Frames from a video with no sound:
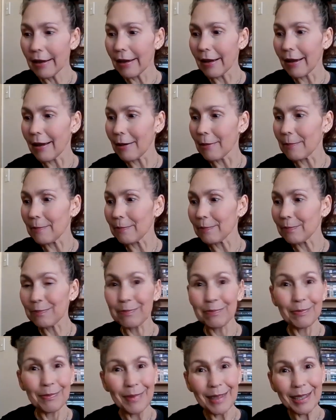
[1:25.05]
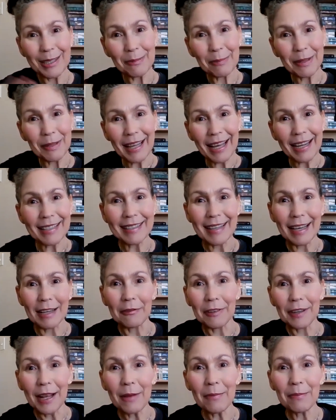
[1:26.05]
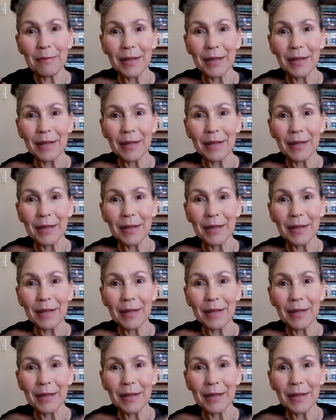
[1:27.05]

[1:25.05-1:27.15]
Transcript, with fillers: Um, let's put that aside for now.